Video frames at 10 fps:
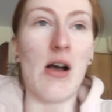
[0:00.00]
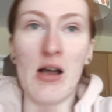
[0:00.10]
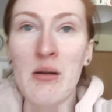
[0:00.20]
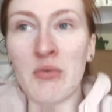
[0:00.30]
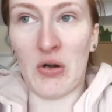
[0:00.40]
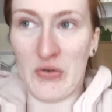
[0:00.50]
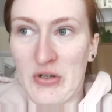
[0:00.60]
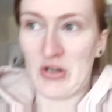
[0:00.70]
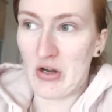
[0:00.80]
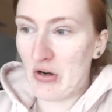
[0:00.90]
I'm going to
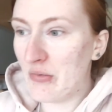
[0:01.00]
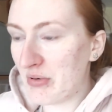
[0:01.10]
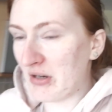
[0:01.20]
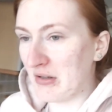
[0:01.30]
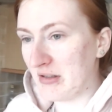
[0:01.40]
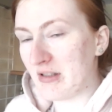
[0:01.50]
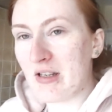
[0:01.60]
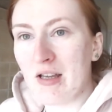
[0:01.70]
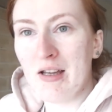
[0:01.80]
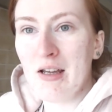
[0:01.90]
go
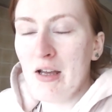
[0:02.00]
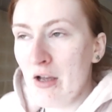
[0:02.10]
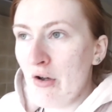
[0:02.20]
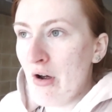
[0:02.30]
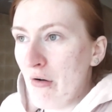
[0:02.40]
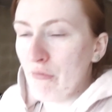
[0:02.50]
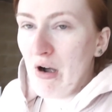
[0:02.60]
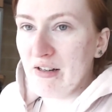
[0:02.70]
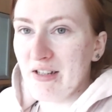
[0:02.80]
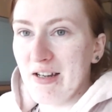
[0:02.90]
because
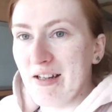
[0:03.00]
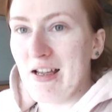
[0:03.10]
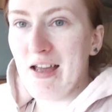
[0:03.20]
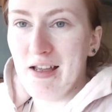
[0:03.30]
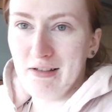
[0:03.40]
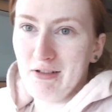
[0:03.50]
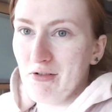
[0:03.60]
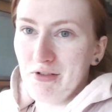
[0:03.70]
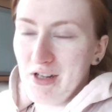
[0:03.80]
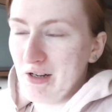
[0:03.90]
writing is
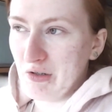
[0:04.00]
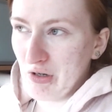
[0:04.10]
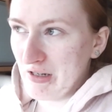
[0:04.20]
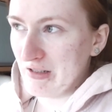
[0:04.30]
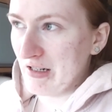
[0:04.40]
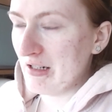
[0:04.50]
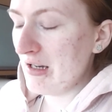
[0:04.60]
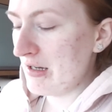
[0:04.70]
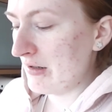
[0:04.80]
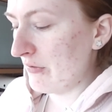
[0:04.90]
not interesting
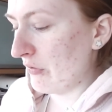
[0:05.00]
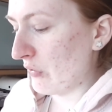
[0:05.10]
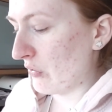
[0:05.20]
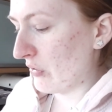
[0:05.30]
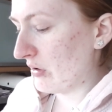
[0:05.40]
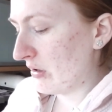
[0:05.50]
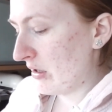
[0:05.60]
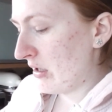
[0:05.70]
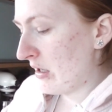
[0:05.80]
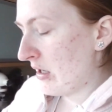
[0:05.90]
for
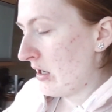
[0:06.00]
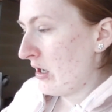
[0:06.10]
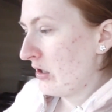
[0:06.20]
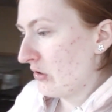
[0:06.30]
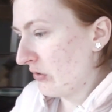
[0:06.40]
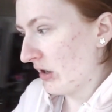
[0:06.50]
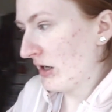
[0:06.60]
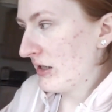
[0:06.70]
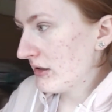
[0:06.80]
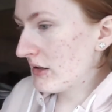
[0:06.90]
you
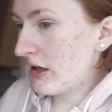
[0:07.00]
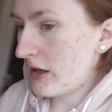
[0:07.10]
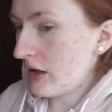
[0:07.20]
guys.